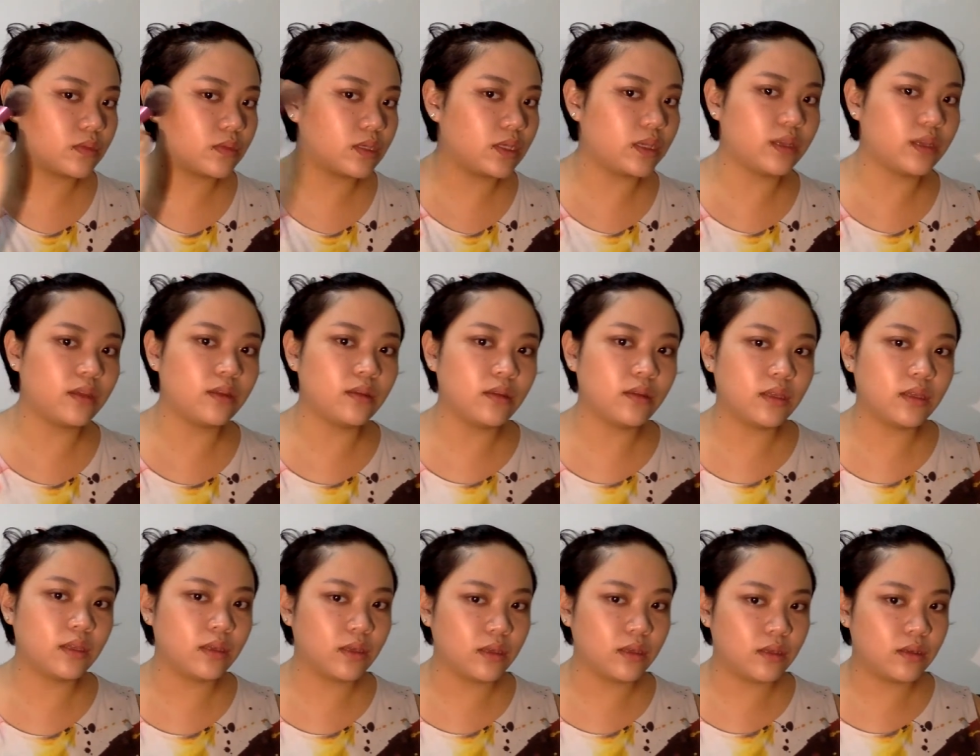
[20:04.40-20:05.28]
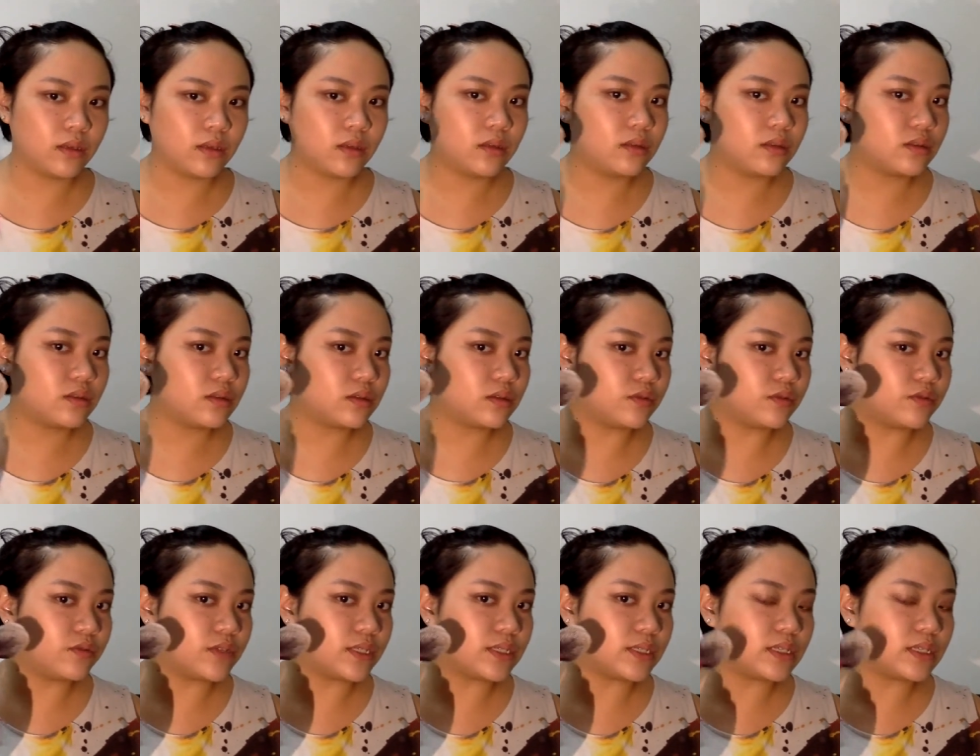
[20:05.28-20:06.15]
Okay, so
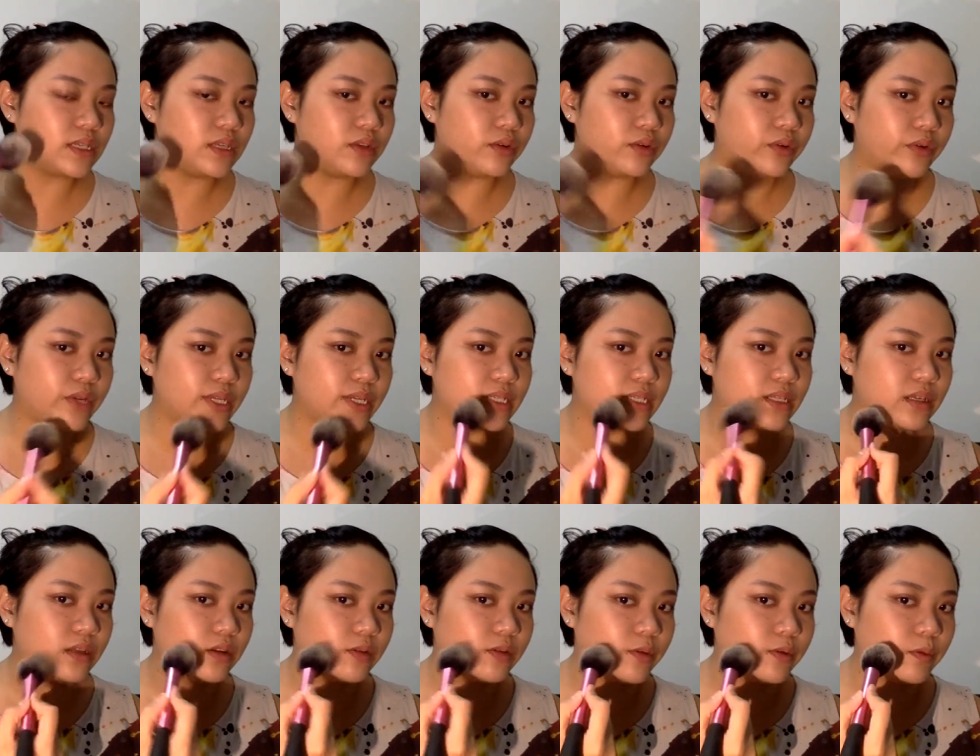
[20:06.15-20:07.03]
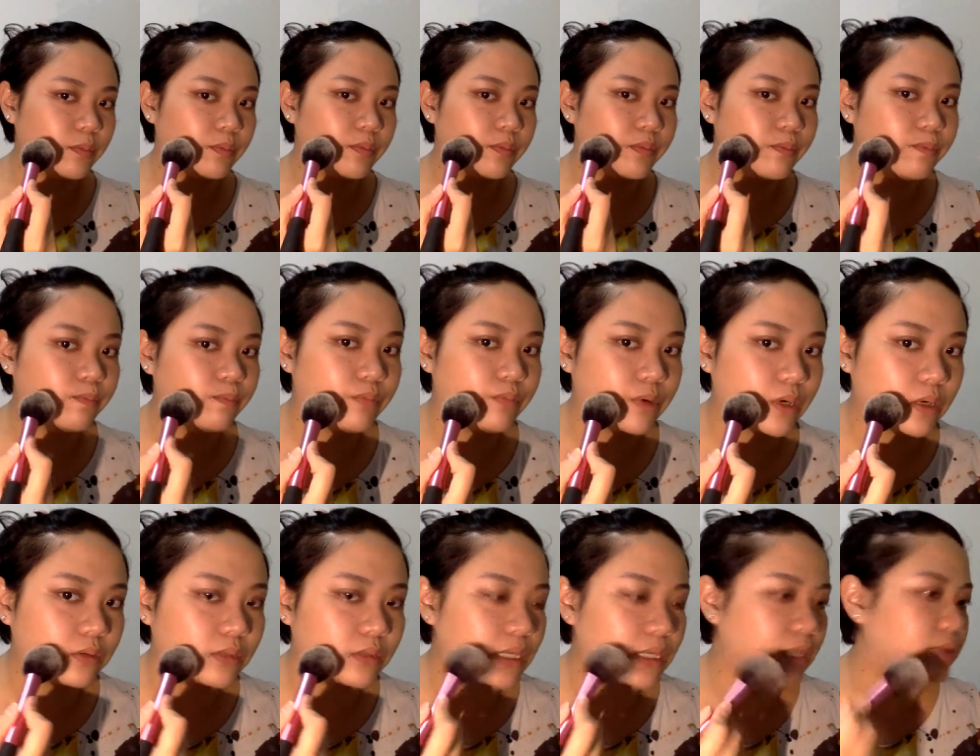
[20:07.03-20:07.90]
firstly, you already see a little bit of
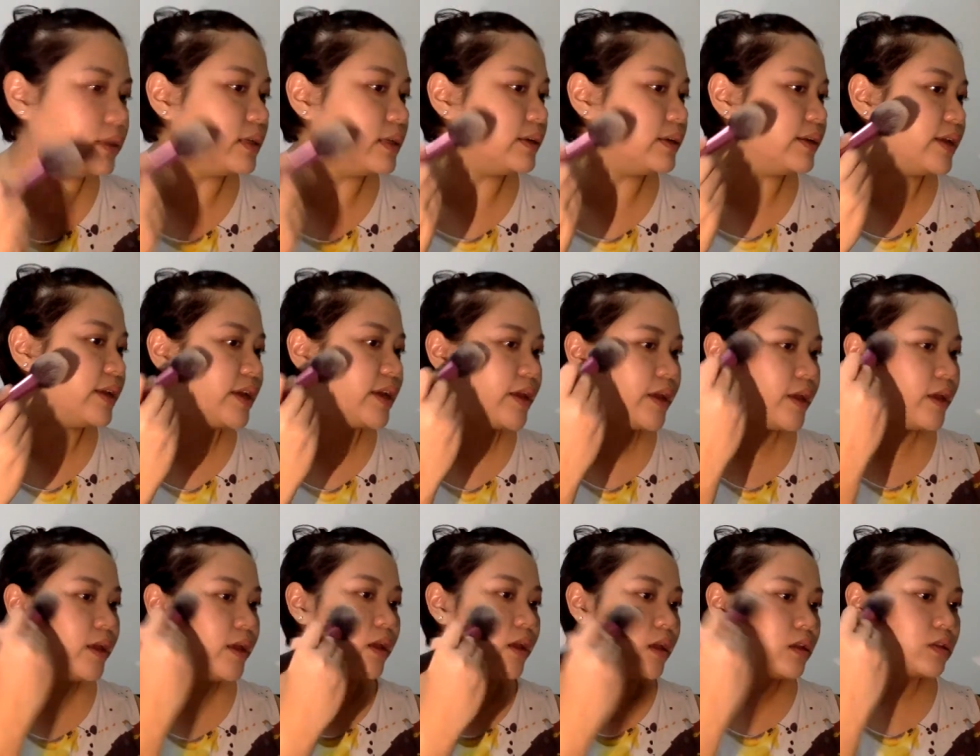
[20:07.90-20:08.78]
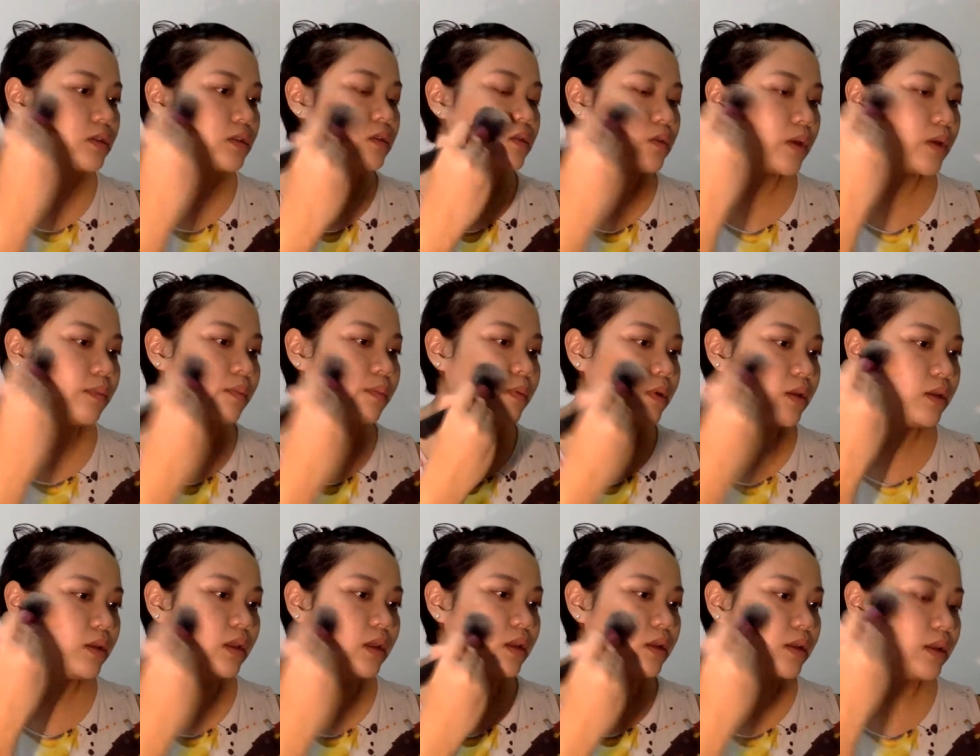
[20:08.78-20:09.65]
brown color there. Swipe
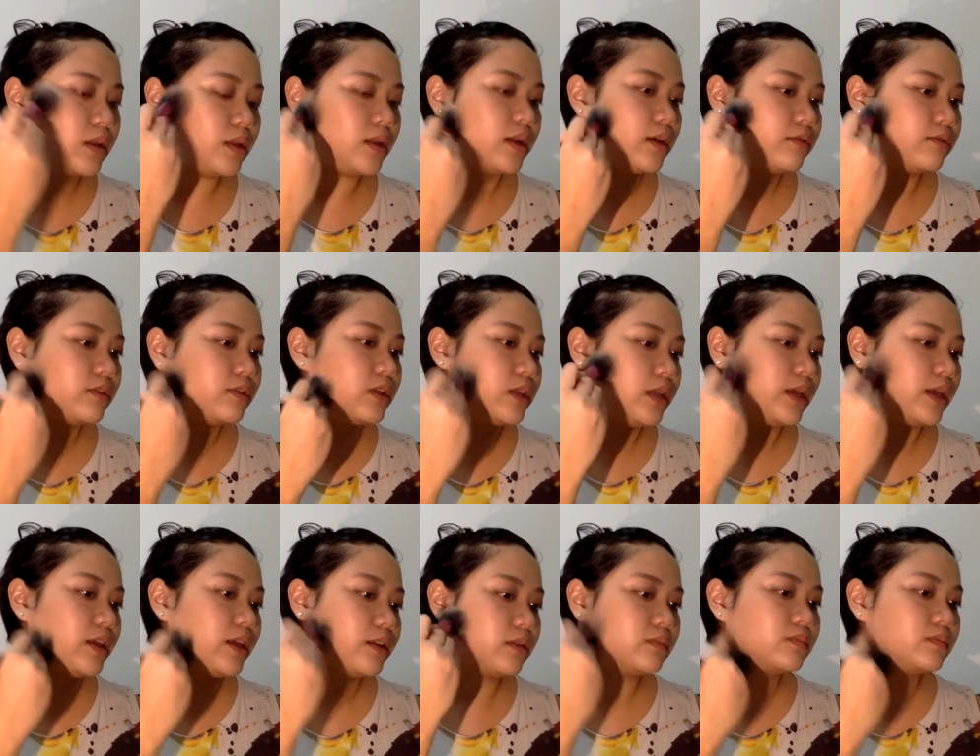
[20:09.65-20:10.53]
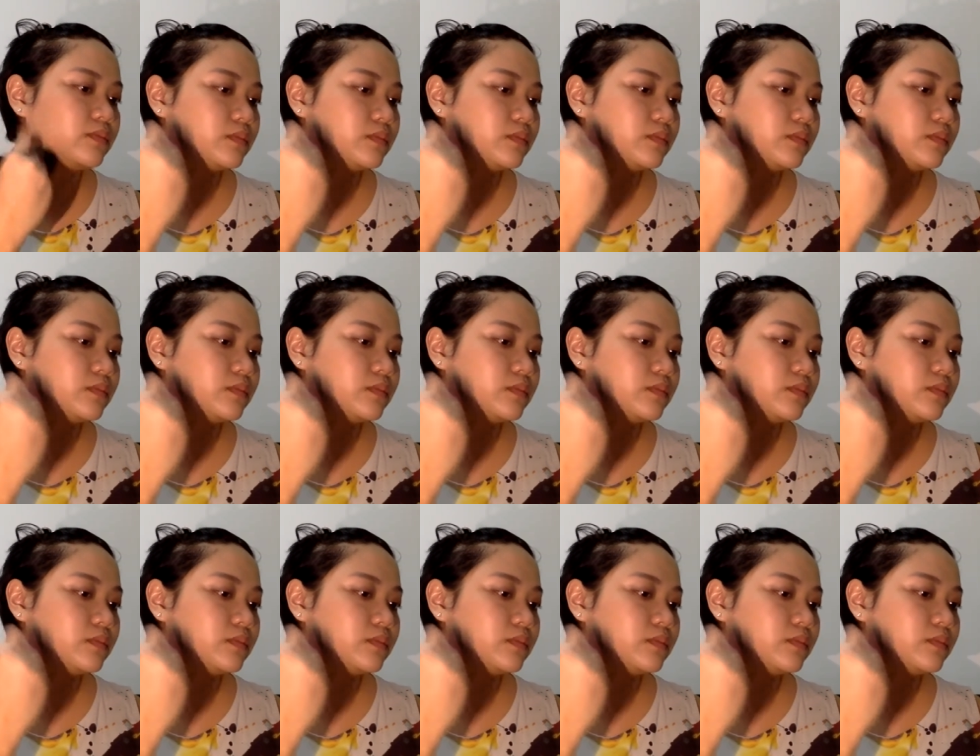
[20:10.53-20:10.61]
it, and then after that,